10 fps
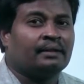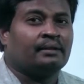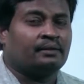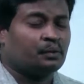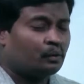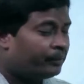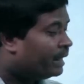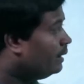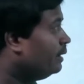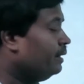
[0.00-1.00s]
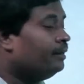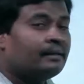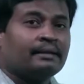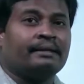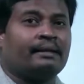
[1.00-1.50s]
So mainly
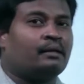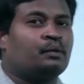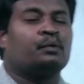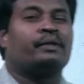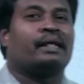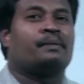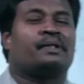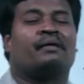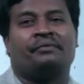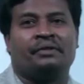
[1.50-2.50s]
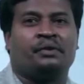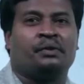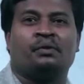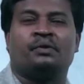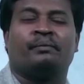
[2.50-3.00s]
there are two types of tissues: